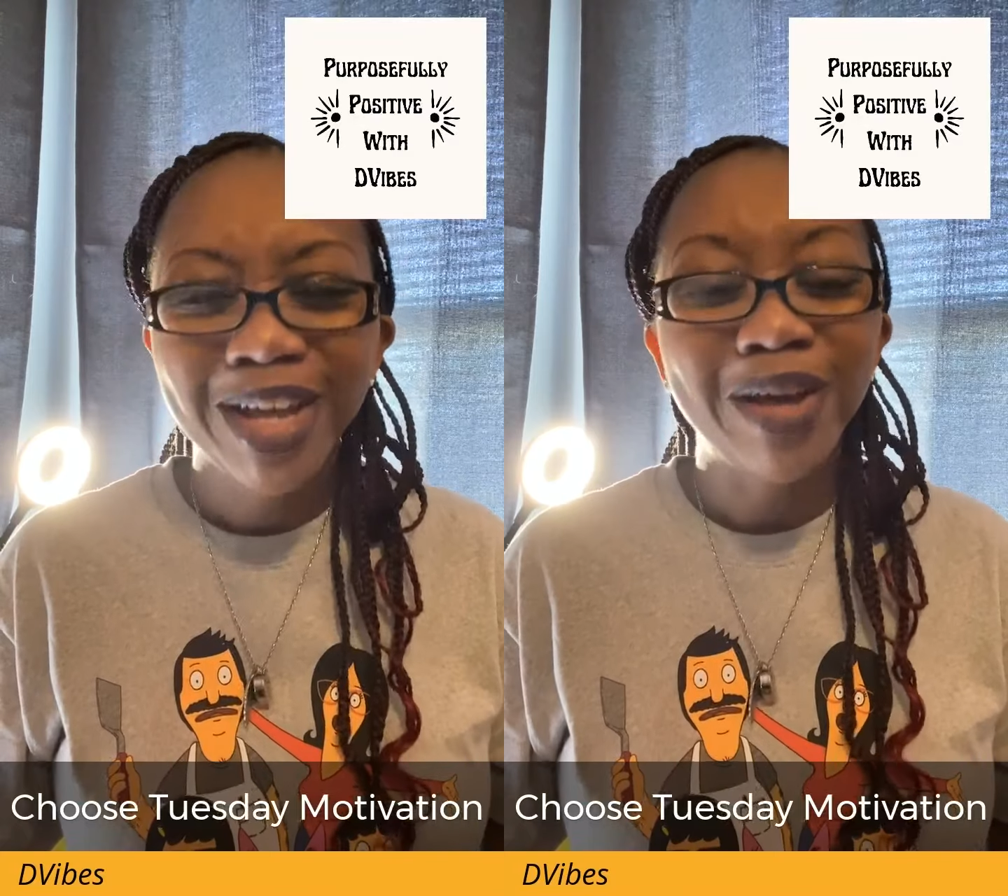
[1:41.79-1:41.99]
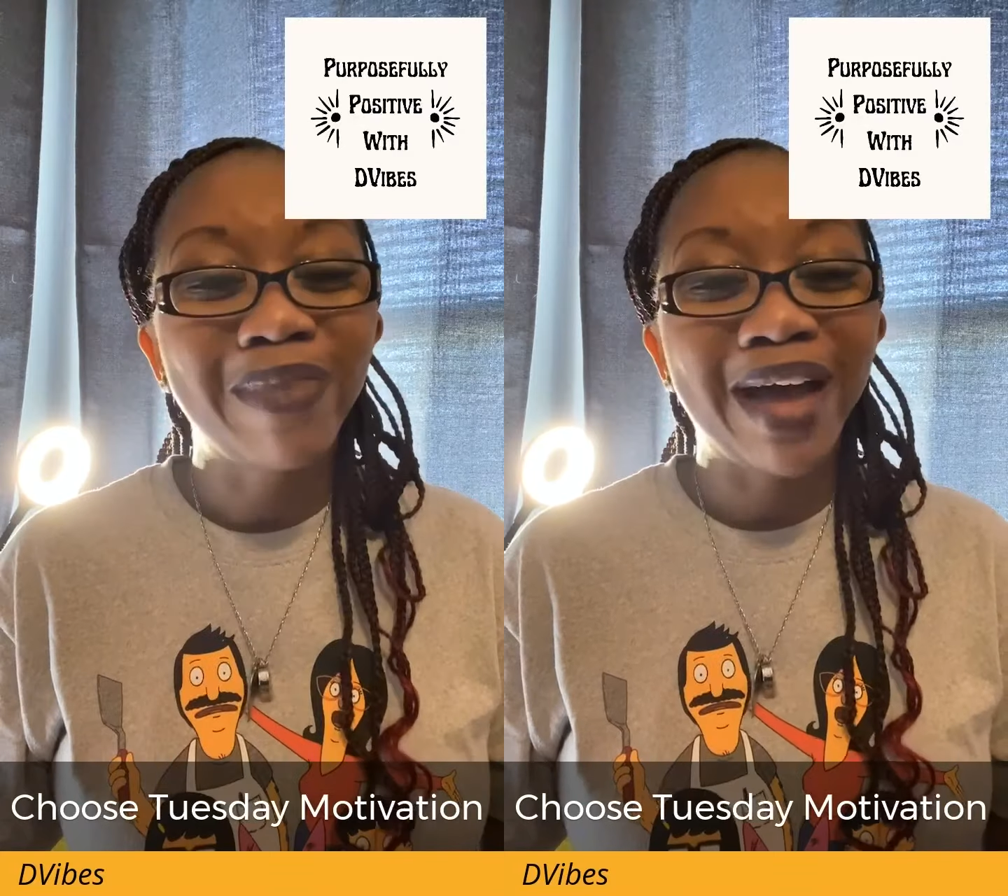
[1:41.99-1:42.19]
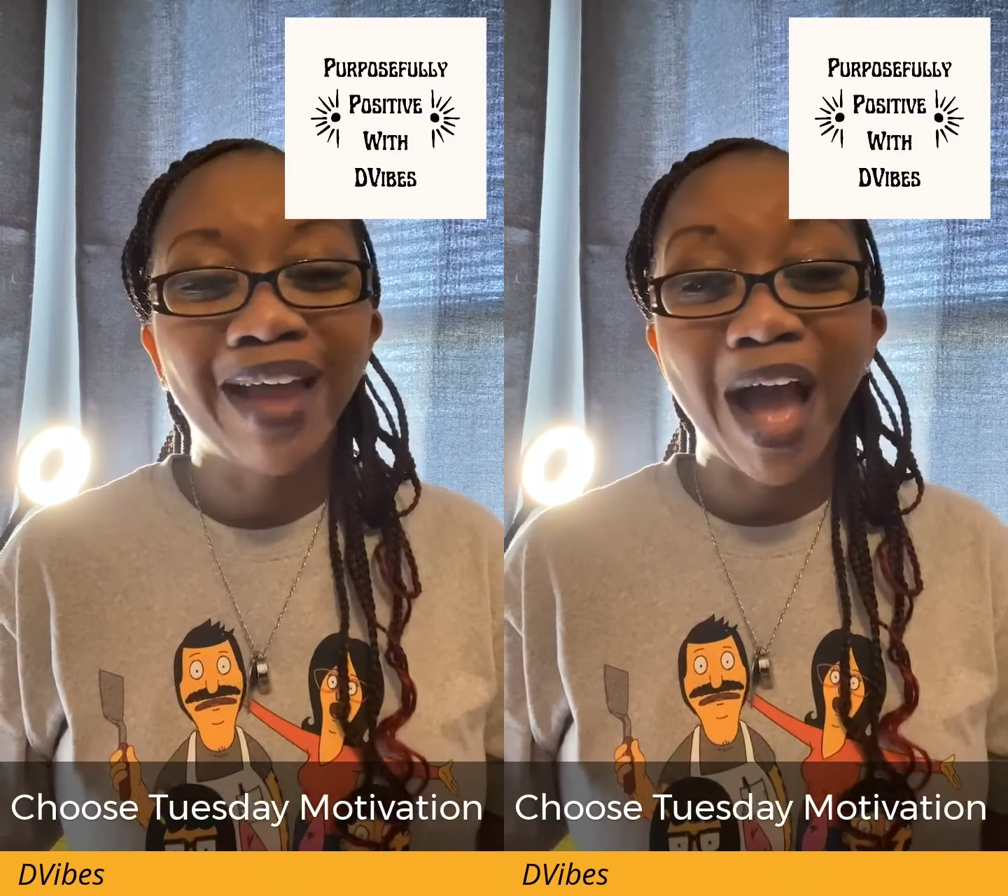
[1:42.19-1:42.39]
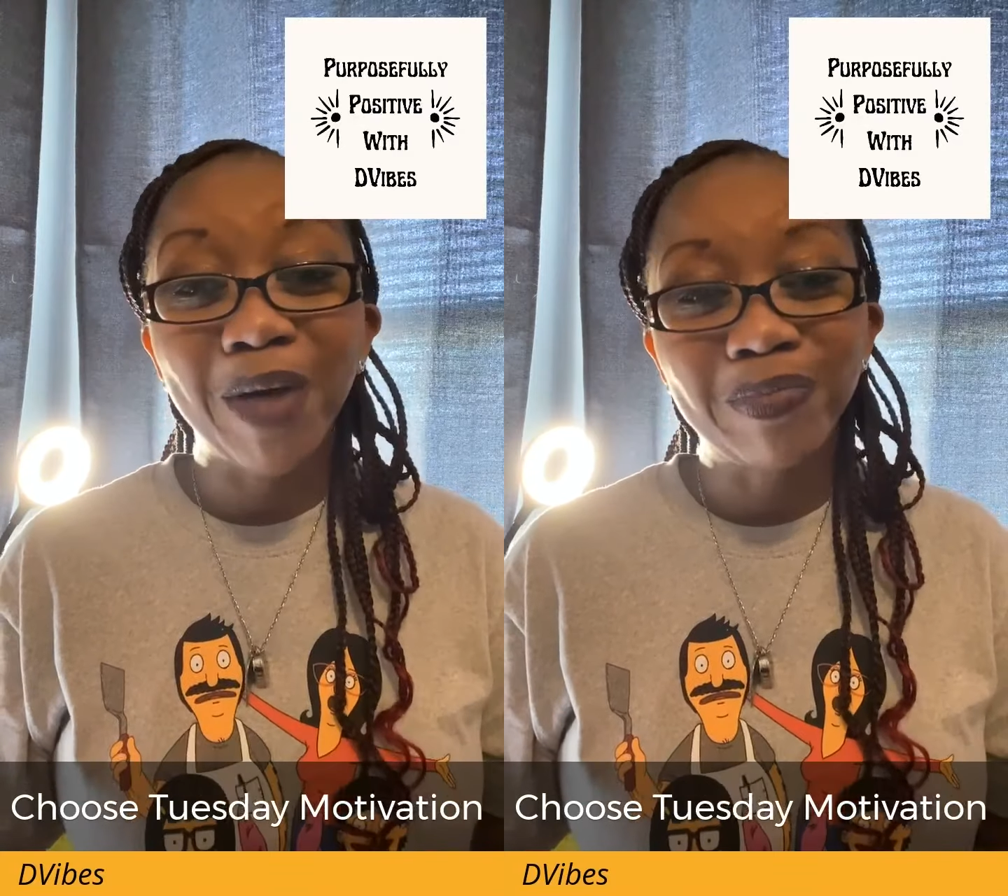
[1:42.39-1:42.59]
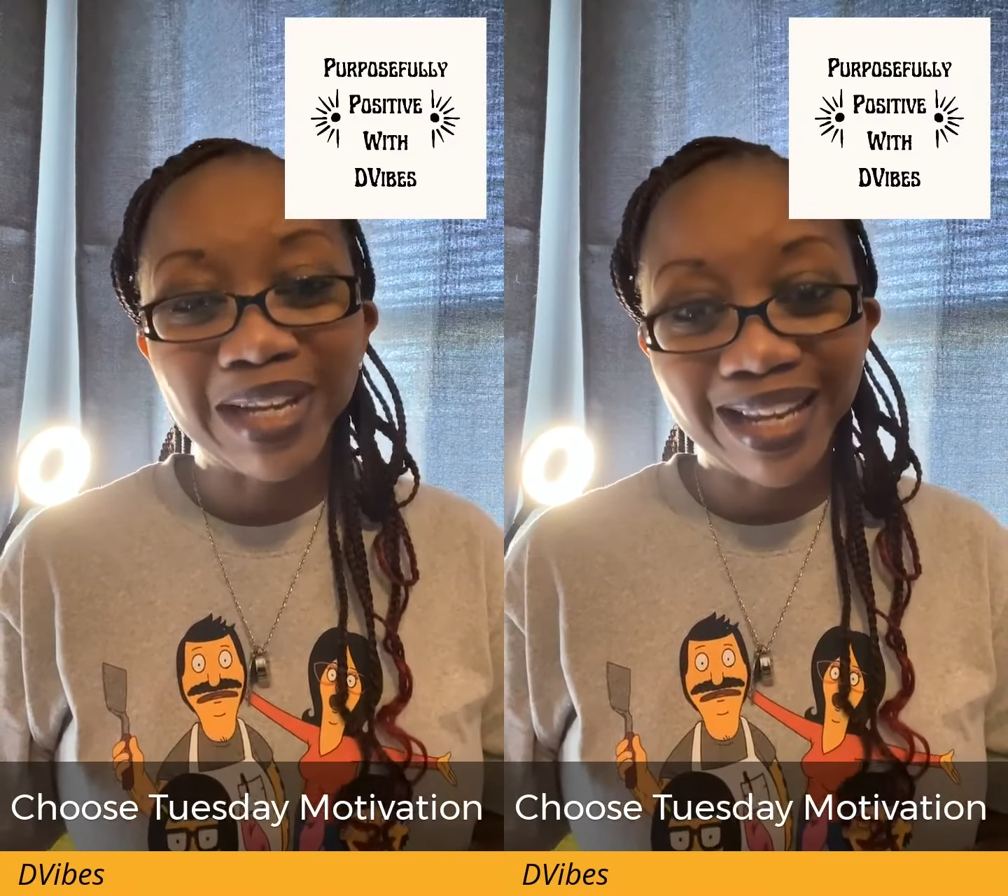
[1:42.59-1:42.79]
about how
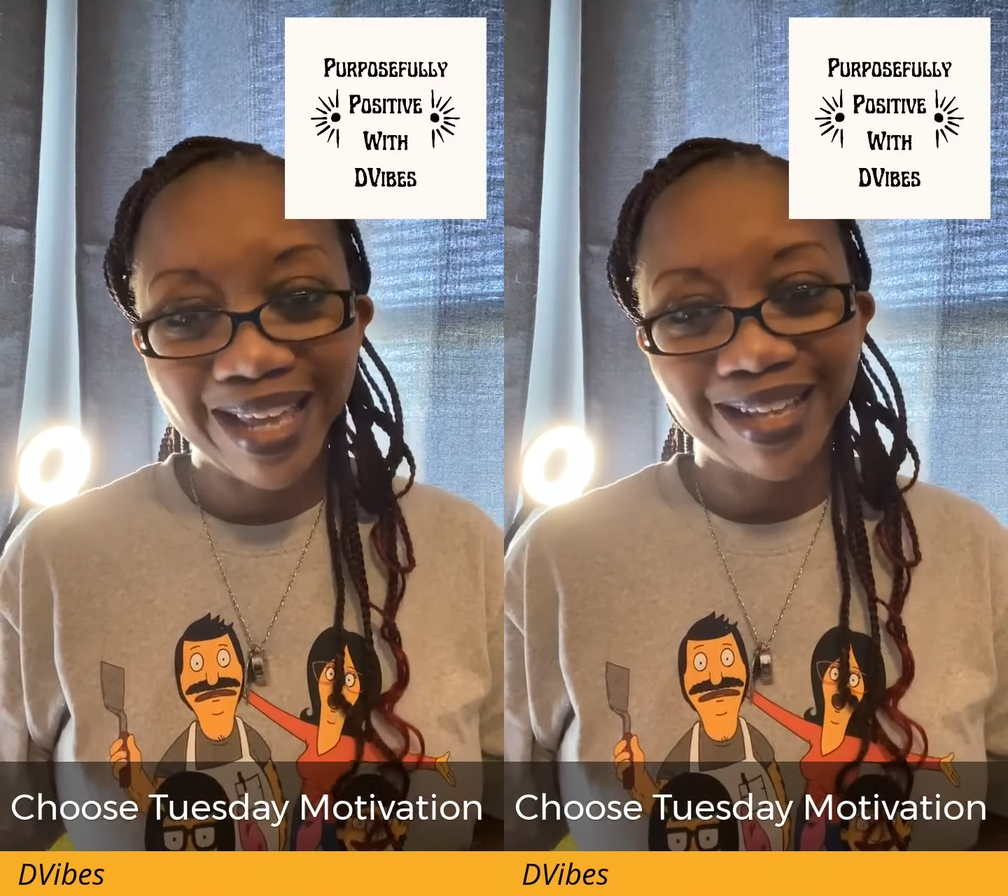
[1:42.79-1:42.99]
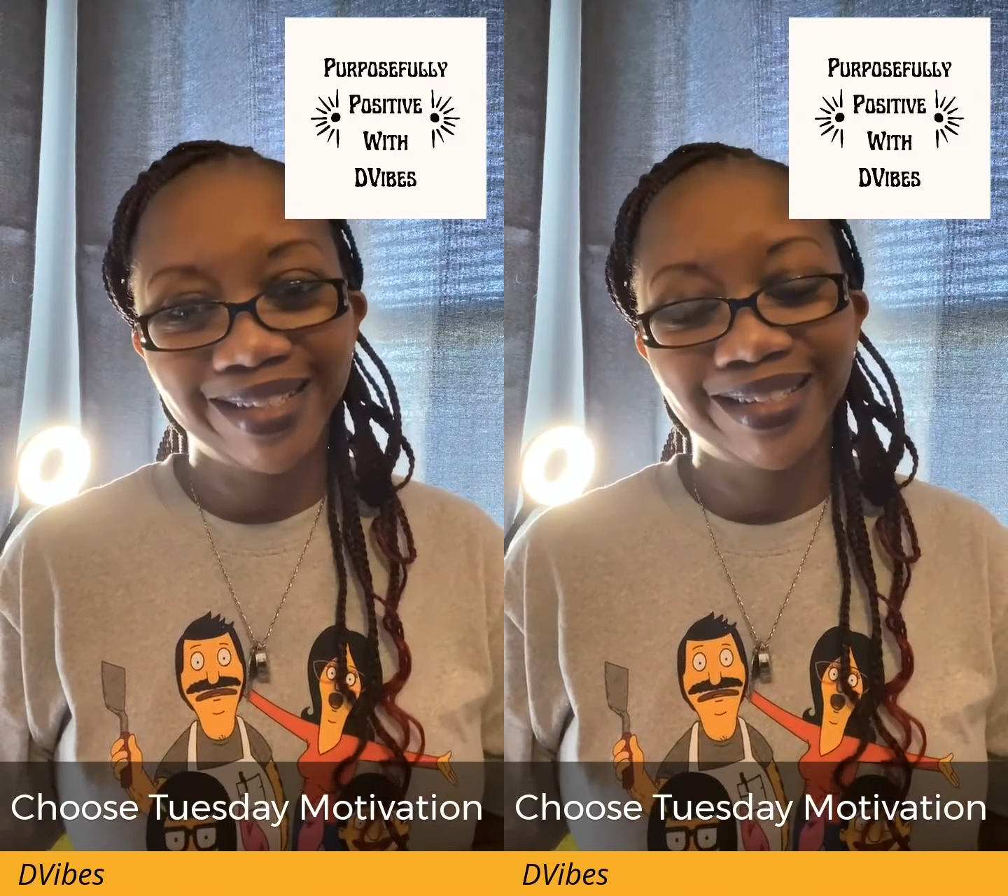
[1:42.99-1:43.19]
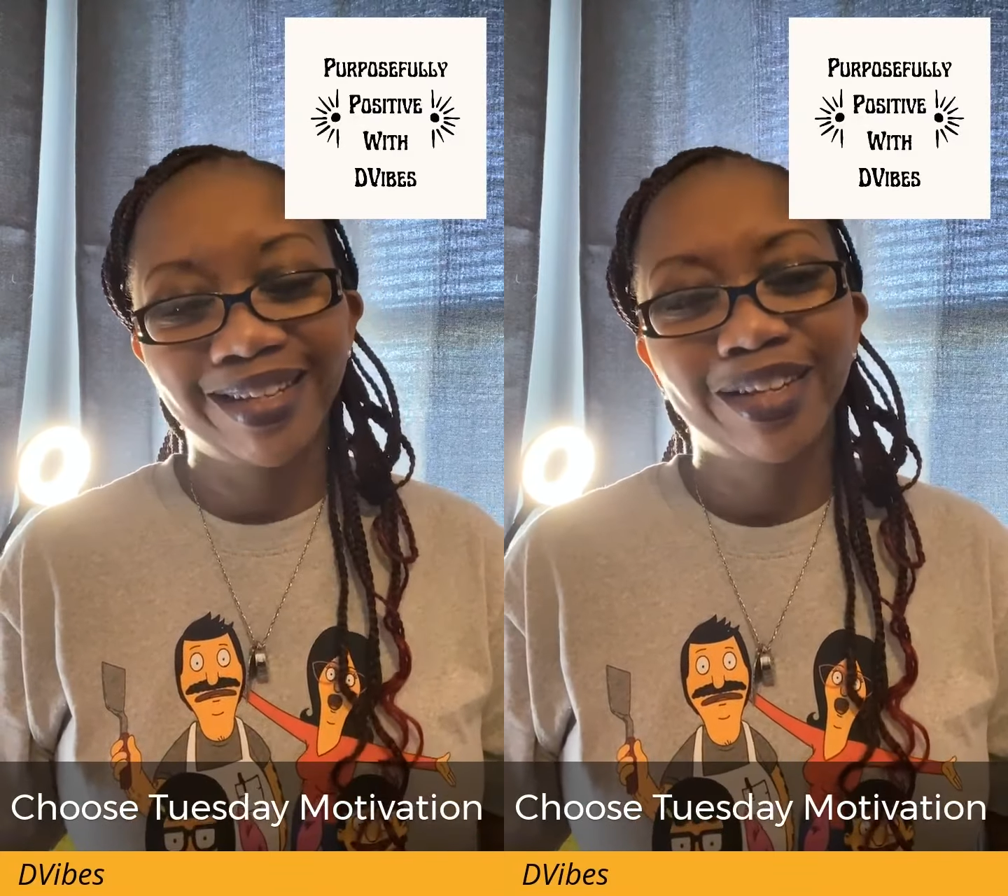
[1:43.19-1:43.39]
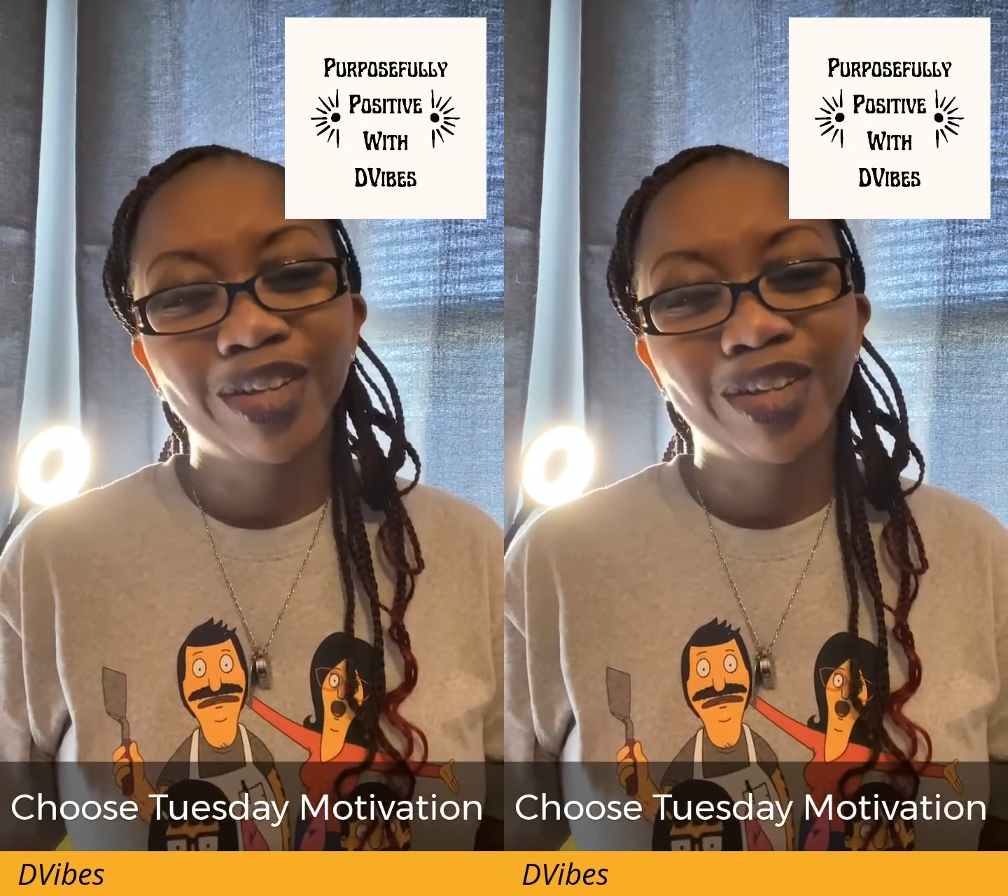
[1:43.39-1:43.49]
blessed